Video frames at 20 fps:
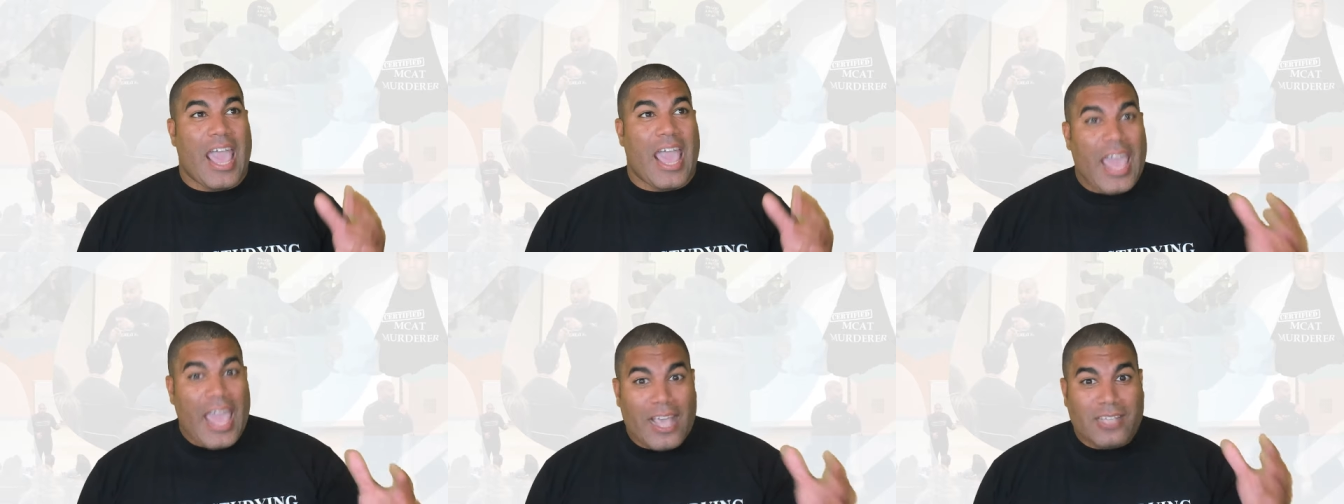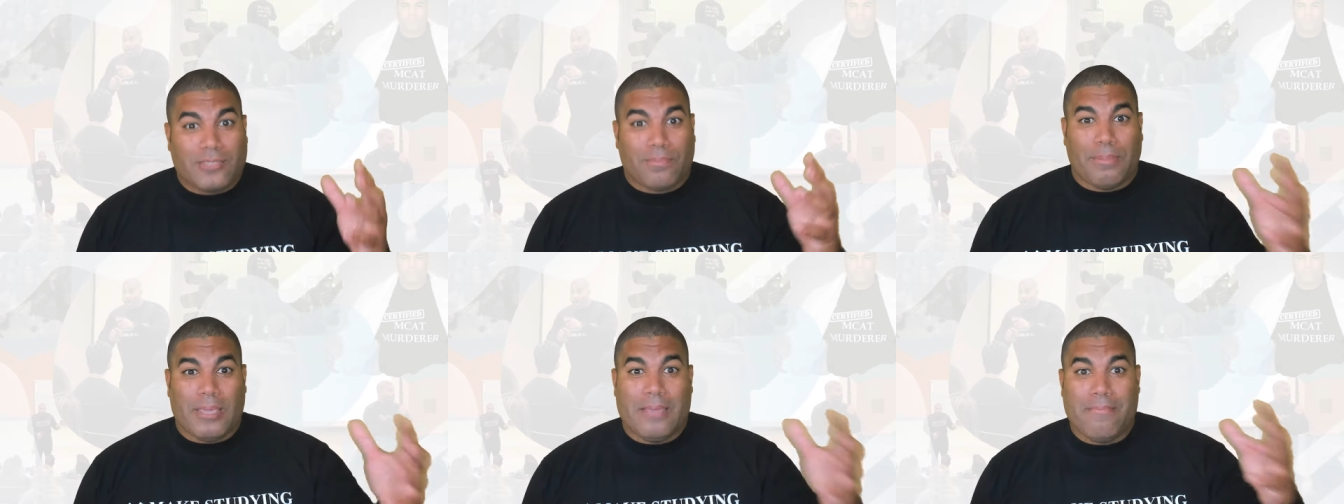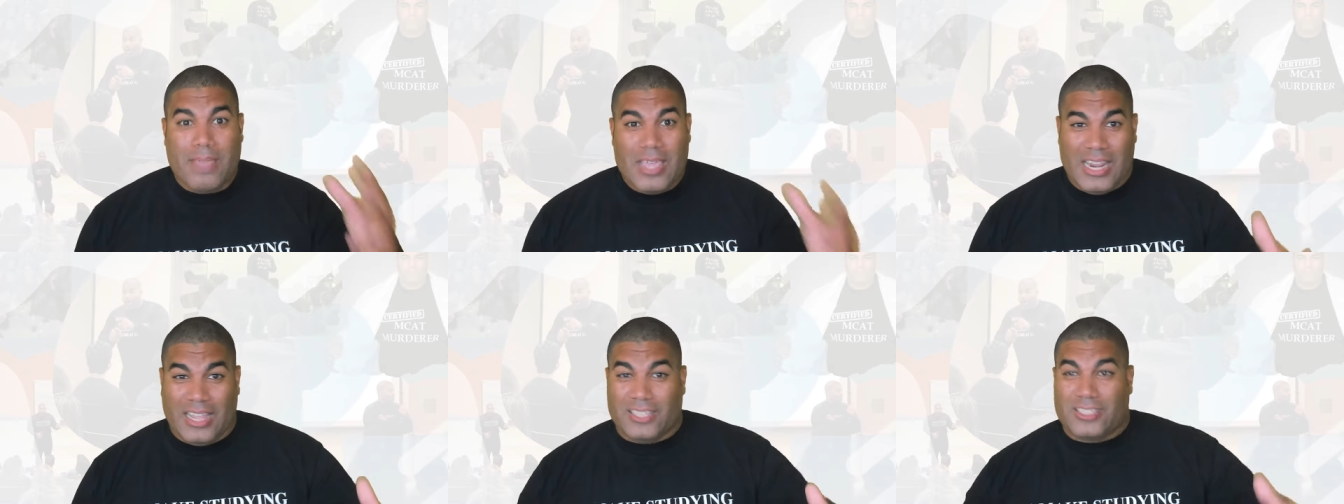ASB
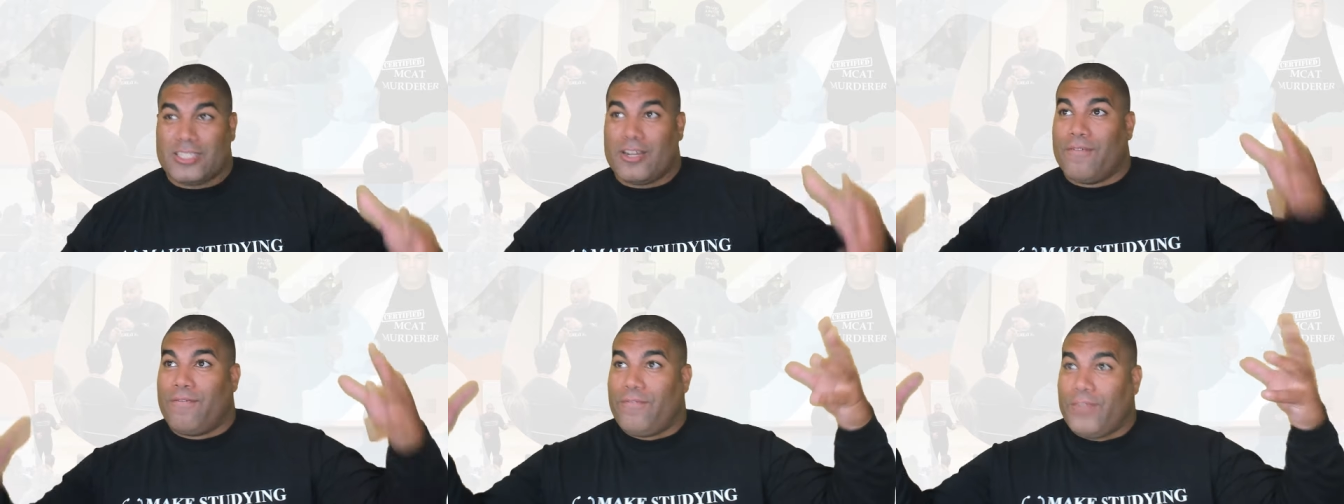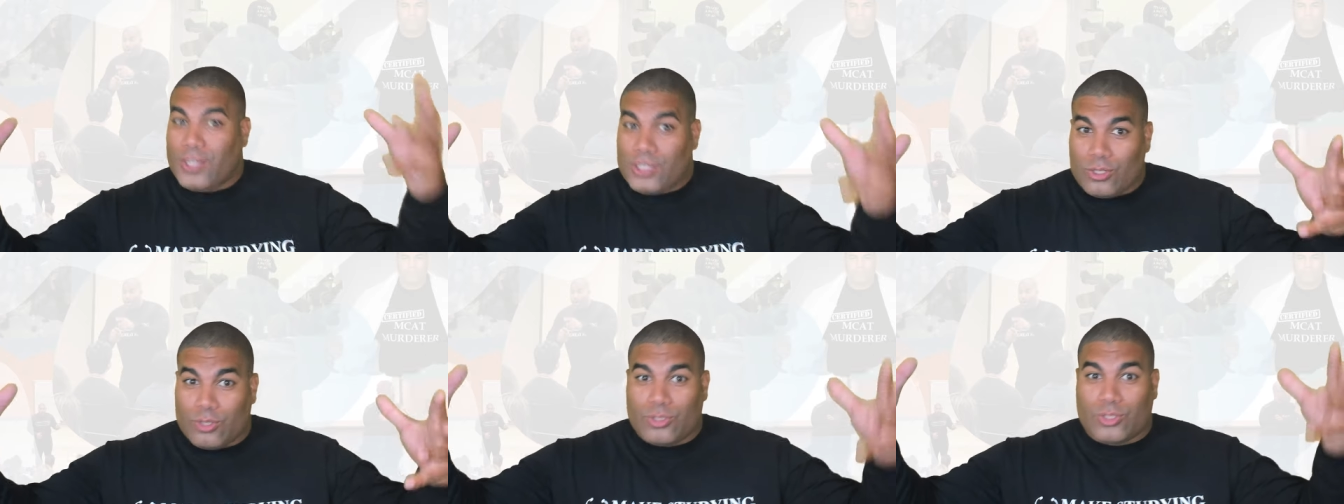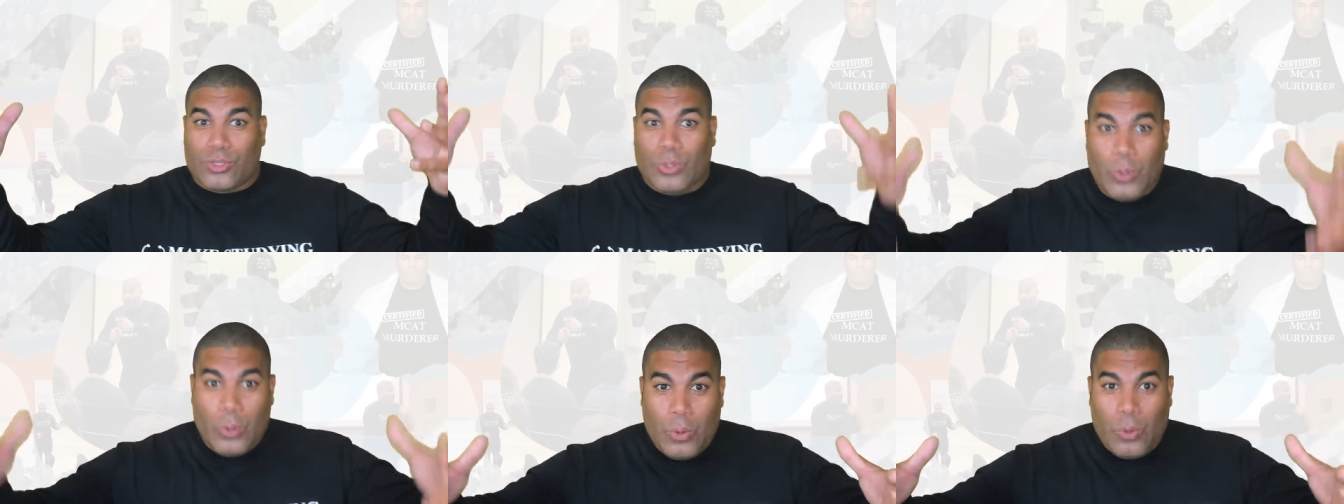meeting, it's an official
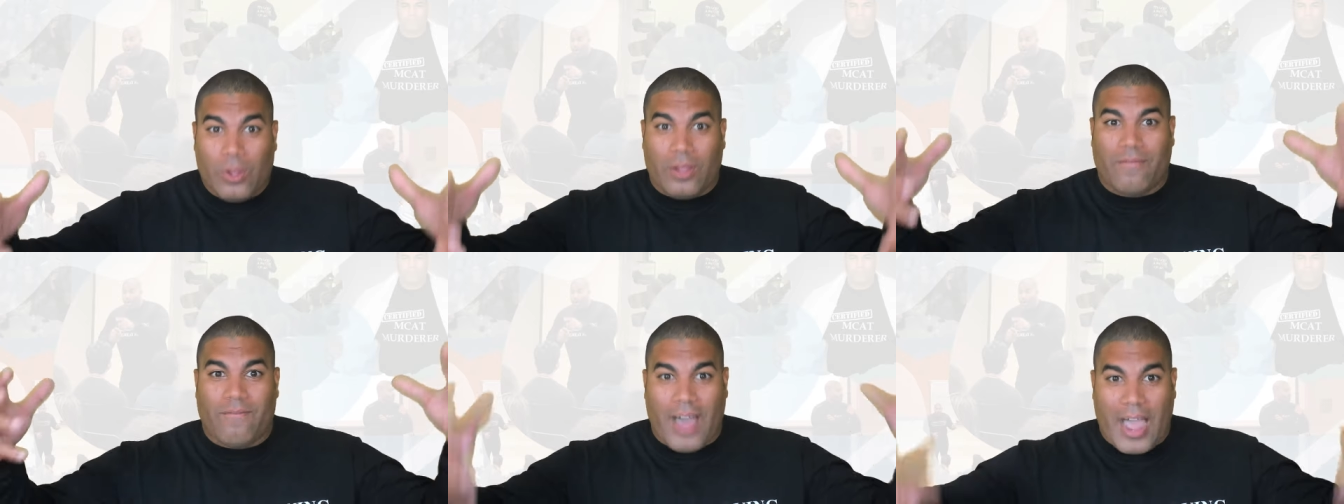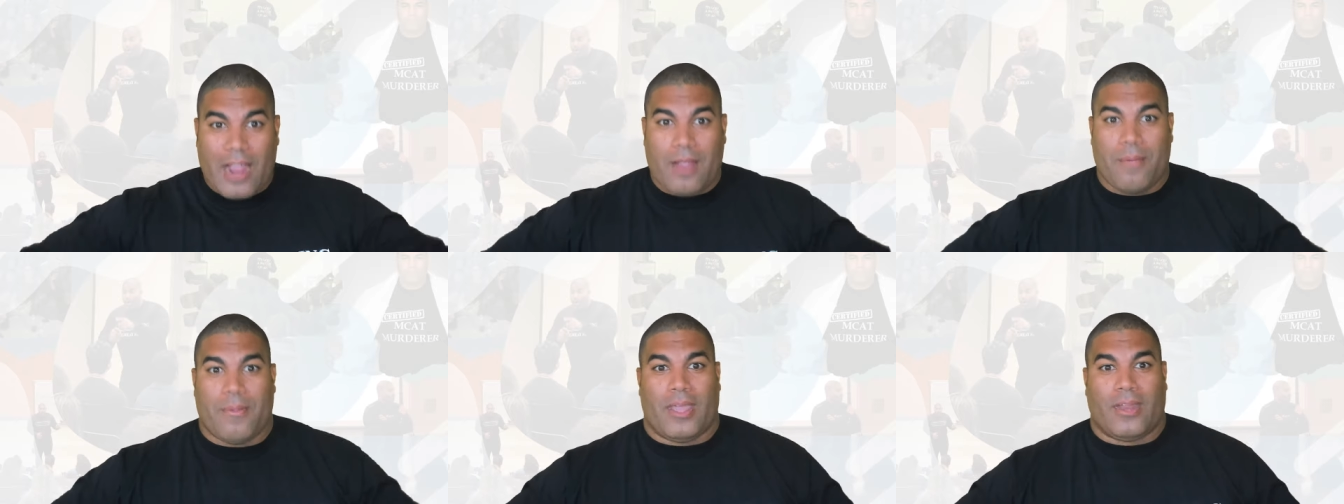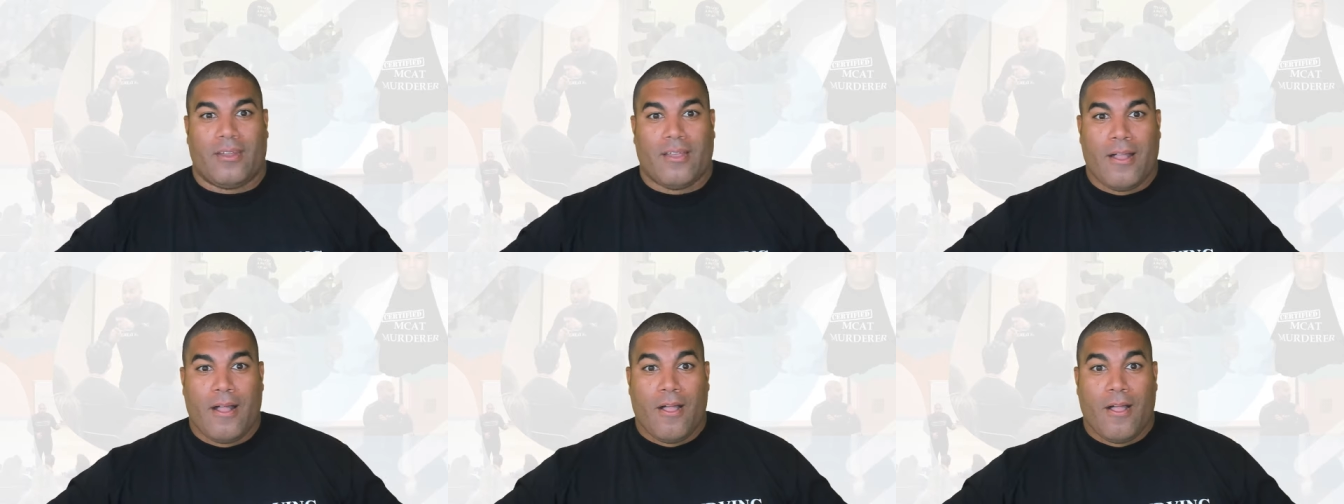school environment.